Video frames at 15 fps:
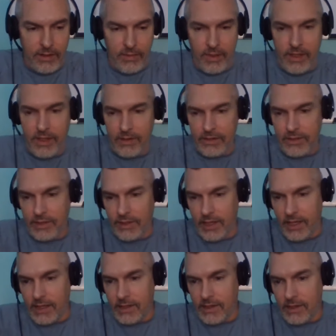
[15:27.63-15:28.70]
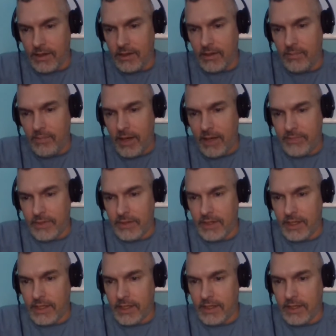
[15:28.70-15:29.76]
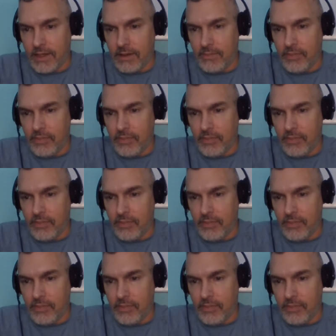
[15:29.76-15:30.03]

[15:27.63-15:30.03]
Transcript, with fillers: Here's the link. I'm going to pop the link in there.